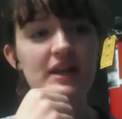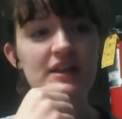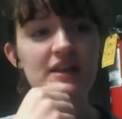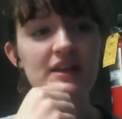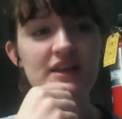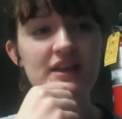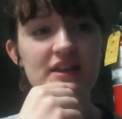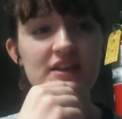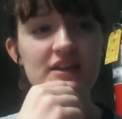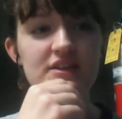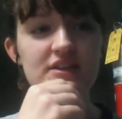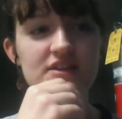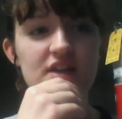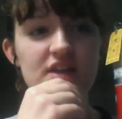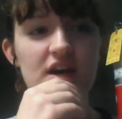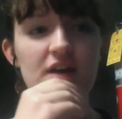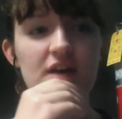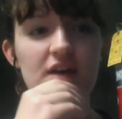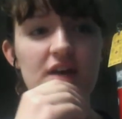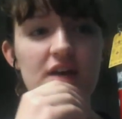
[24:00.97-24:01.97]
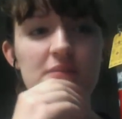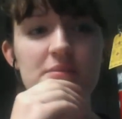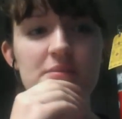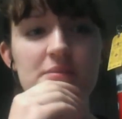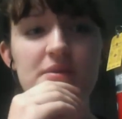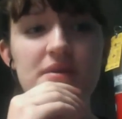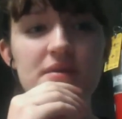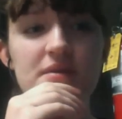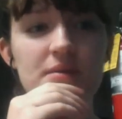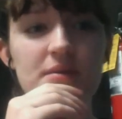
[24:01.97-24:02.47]
by clicking the top
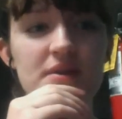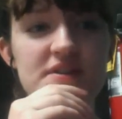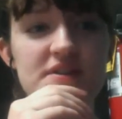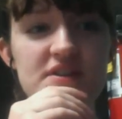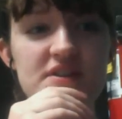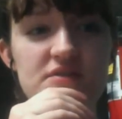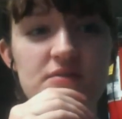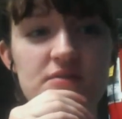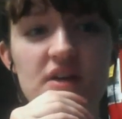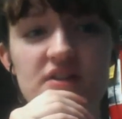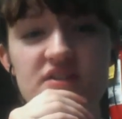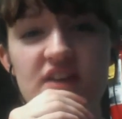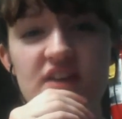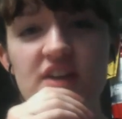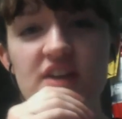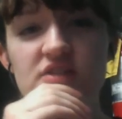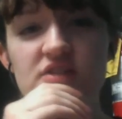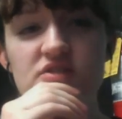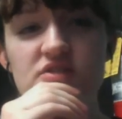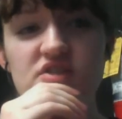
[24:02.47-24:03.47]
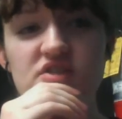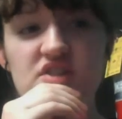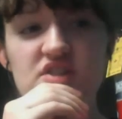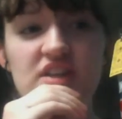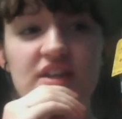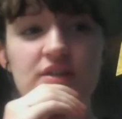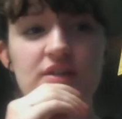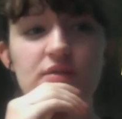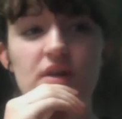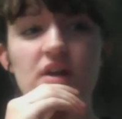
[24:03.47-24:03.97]
where it says wrong site. You just
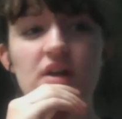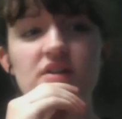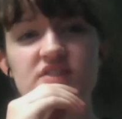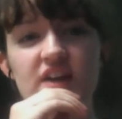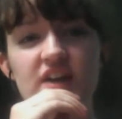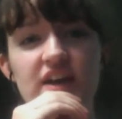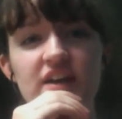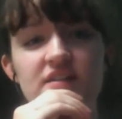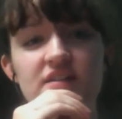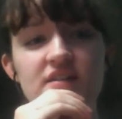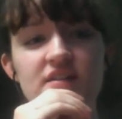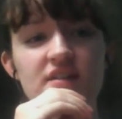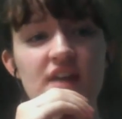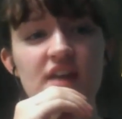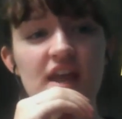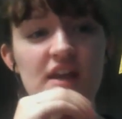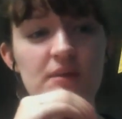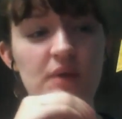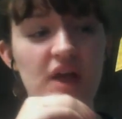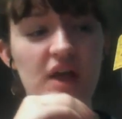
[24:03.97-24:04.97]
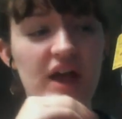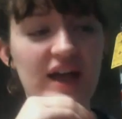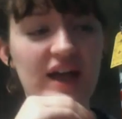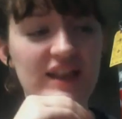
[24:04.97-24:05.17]
click wrong site, and it will